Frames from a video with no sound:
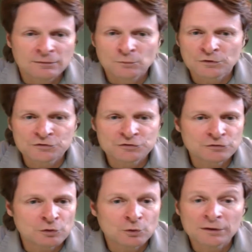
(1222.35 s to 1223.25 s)

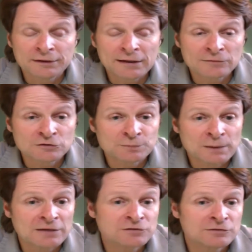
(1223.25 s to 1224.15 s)
was totally
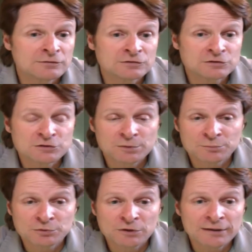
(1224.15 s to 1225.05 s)
non-responsive, and she'd
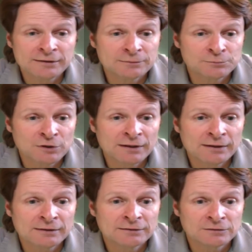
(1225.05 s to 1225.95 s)
been praying and
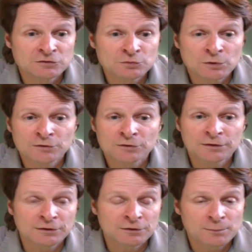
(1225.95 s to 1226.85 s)
praying, and was
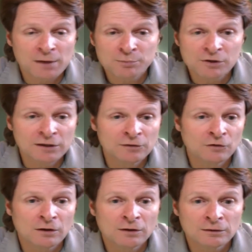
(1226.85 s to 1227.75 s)
wondering, you know, am I praying
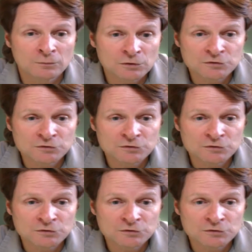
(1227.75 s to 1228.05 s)
wrong?